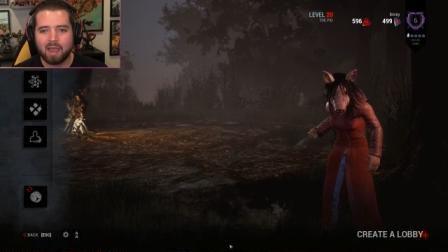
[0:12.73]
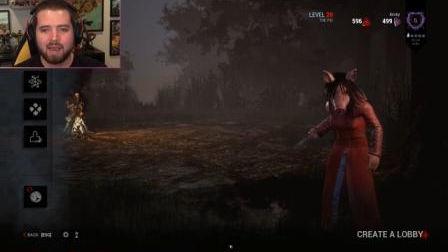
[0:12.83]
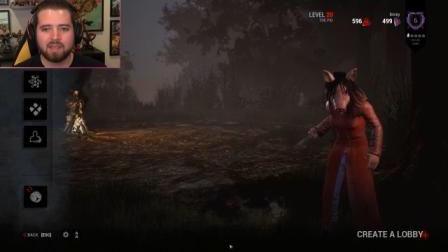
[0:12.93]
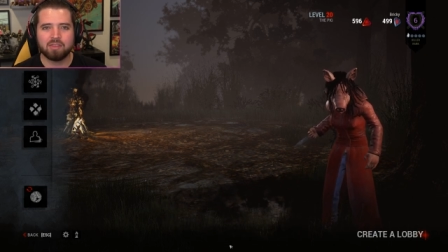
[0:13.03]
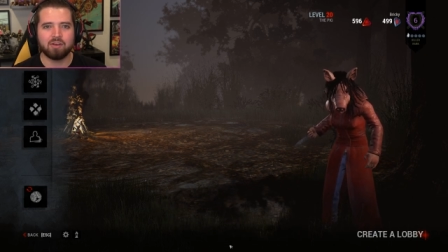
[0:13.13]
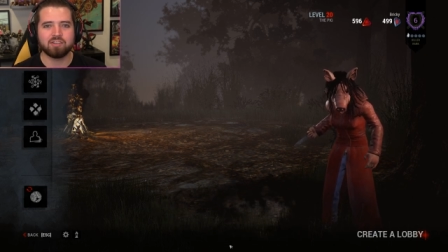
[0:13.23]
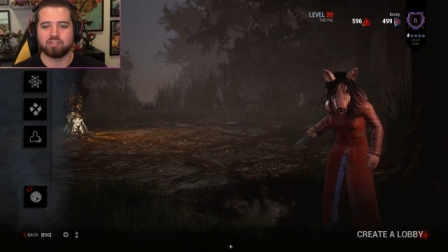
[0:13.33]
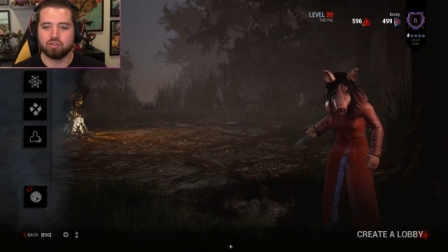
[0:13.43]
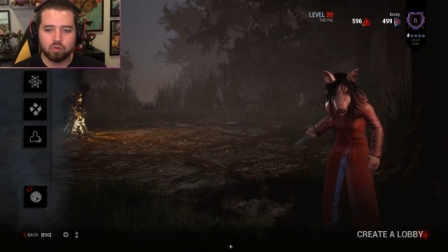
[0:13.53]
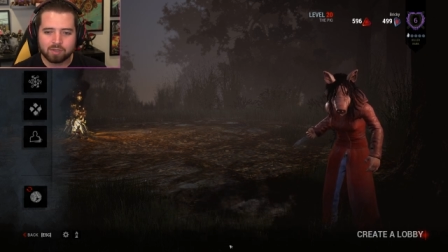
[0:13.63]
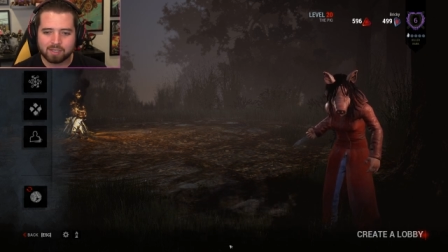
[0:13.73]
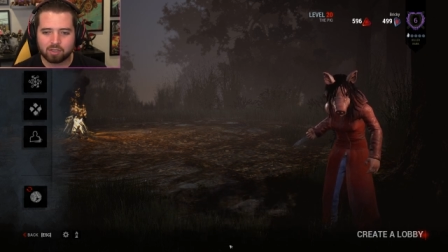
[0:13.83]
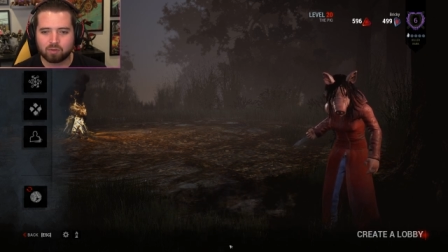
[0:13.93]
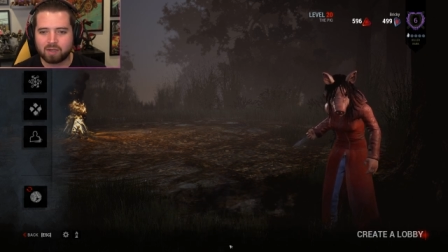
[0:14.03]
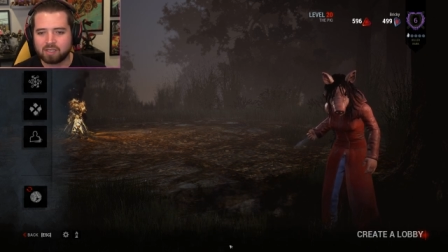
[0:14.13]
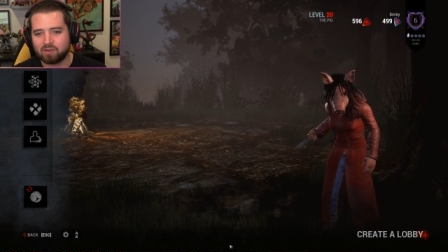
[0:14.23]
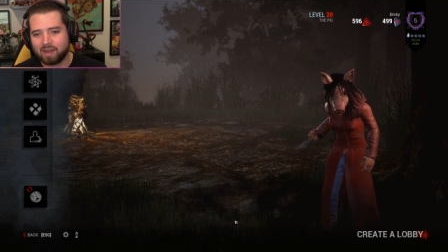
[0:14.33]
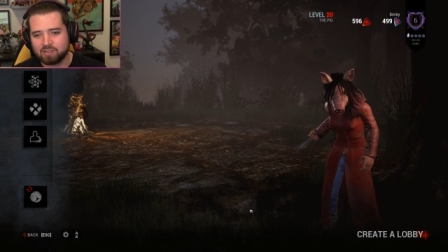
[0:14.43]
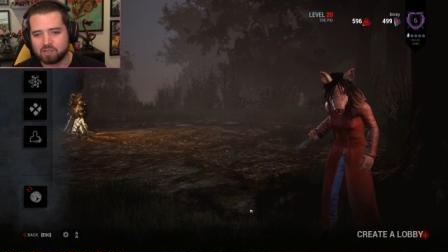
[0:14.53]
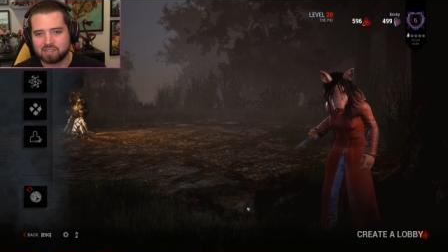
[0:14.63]
and there is a new killer right here,
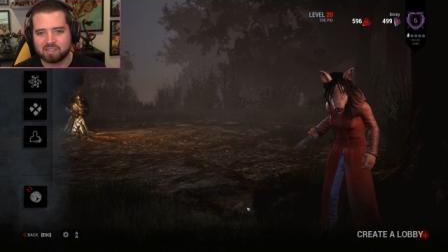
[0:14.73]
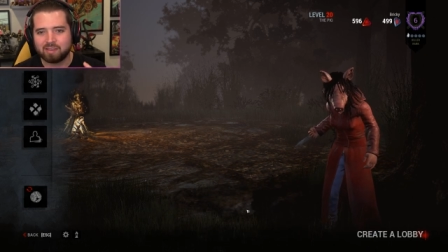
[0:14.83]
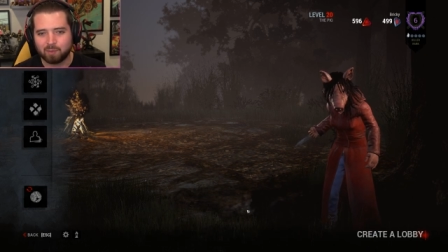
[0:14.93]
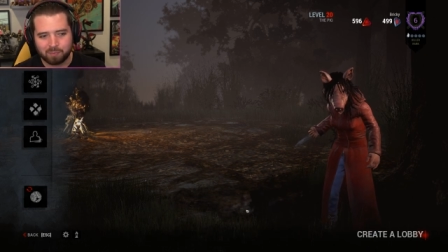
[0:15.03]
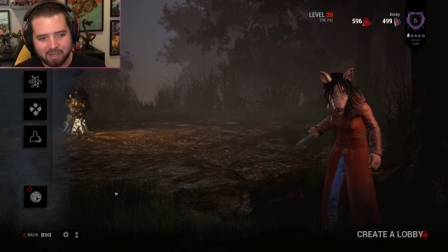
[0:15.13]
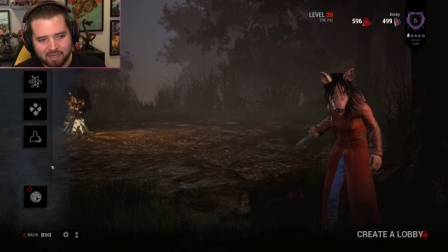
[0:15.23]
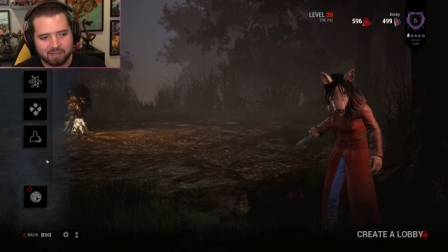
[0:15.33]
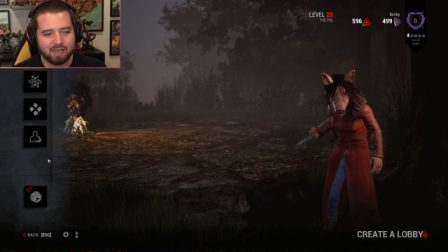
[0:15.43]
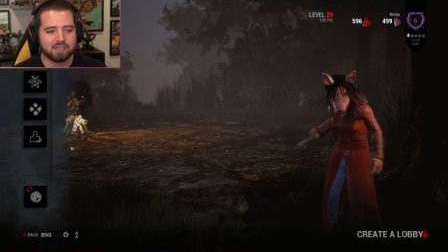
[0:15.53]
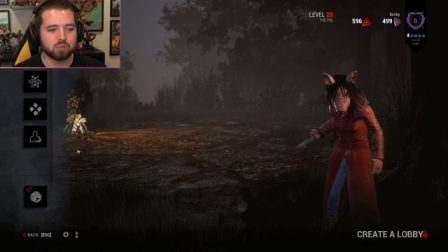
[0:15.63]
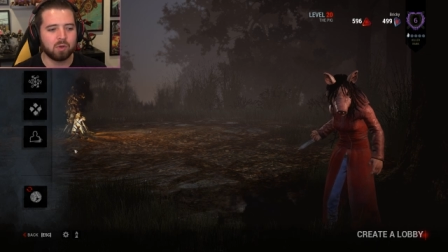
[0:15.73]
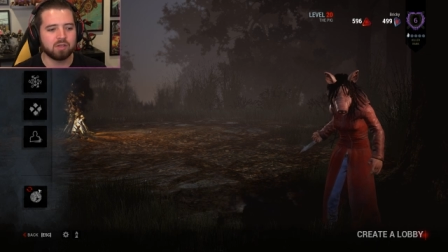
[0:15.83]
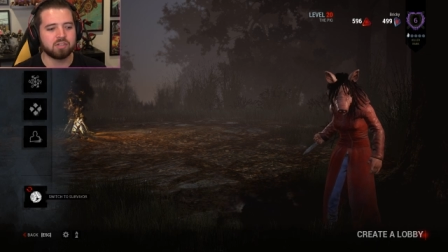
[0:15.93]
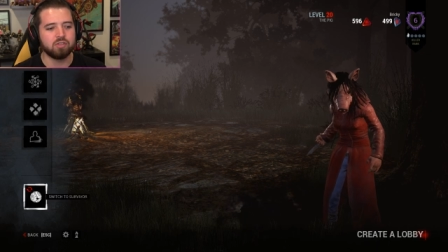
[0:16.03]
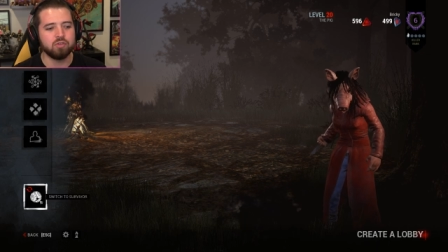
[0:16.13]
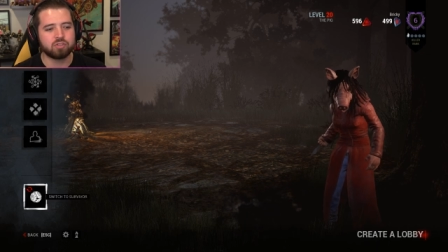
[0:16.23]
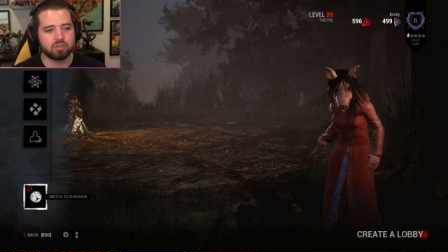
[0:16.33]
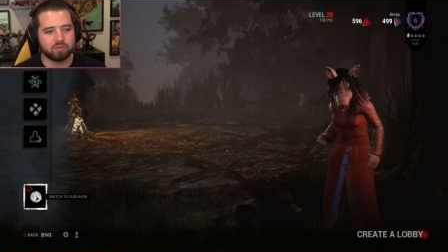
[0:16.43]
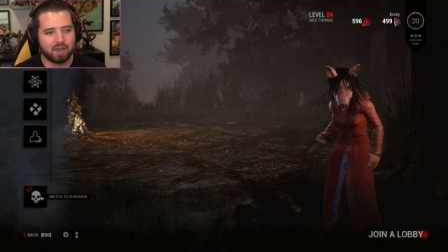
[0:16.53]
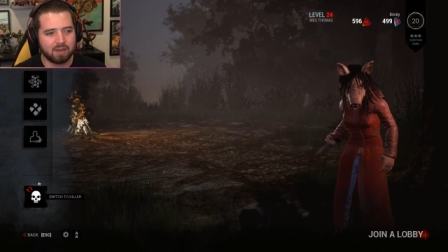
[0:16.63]
as you can see, the pig, as well as a new
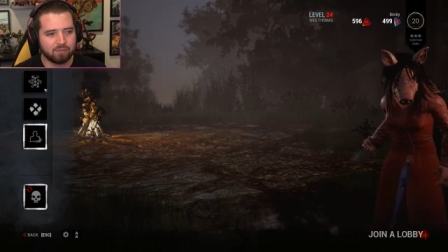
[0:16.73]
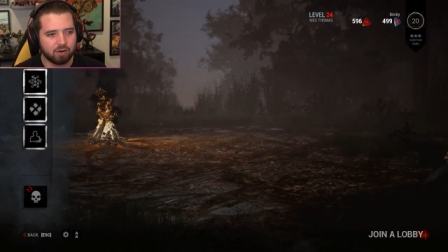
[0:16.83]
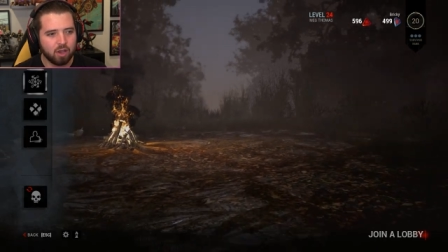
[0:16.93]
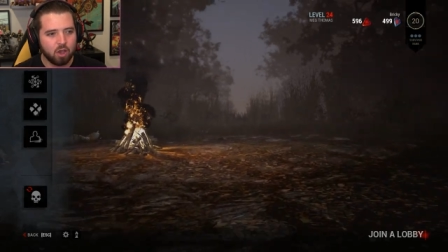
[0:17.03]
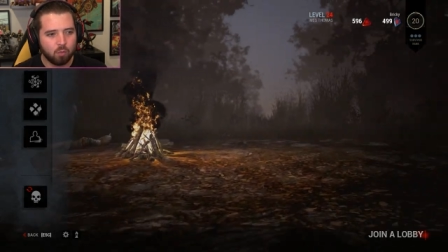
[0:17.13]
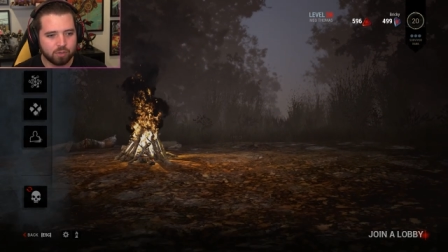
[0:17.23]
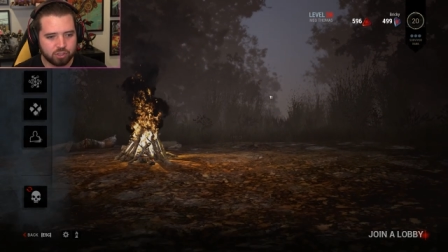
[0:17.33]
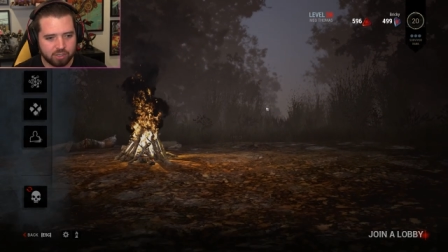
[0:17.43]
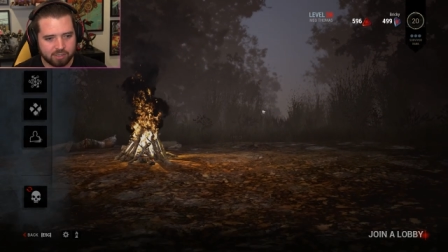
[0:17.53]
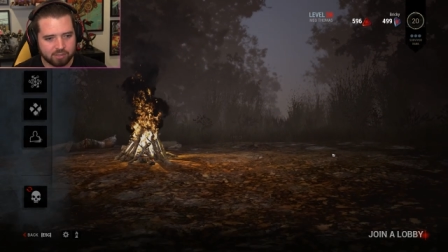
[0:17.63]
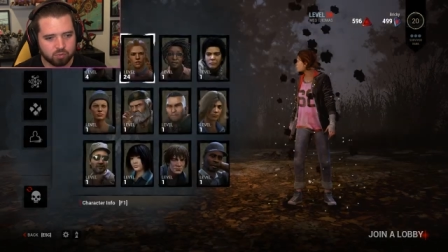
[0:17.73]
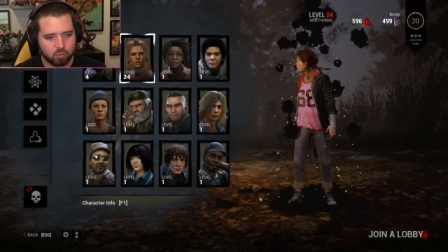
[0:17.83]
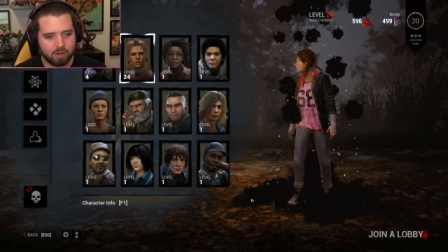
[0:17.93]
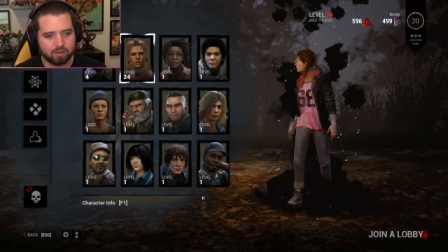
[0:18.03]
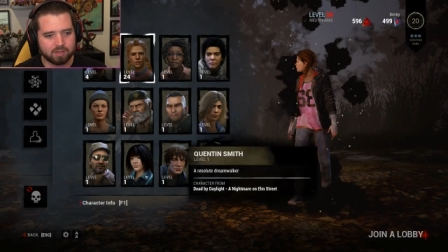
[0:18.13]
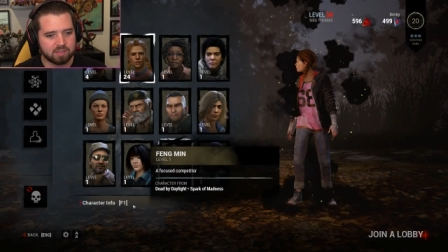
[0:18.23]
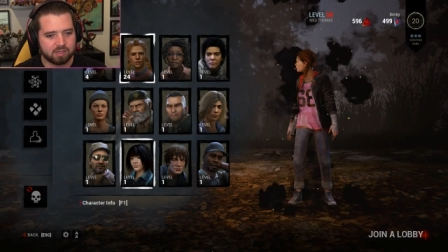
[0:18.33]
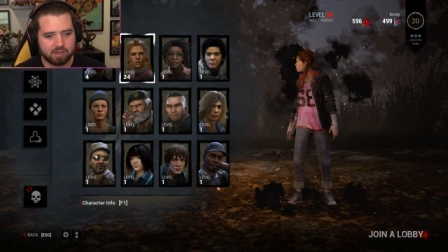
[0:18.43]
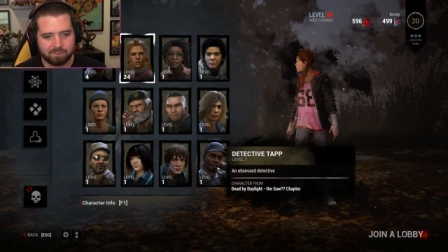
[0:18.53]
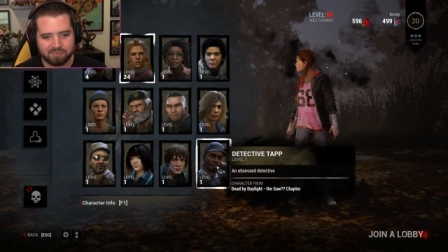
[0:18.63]
survivor, which is, where
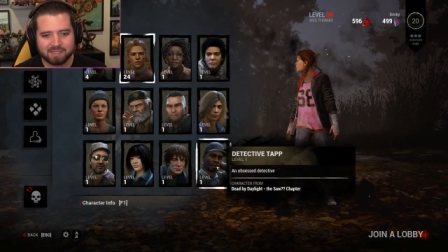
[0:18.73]
is he?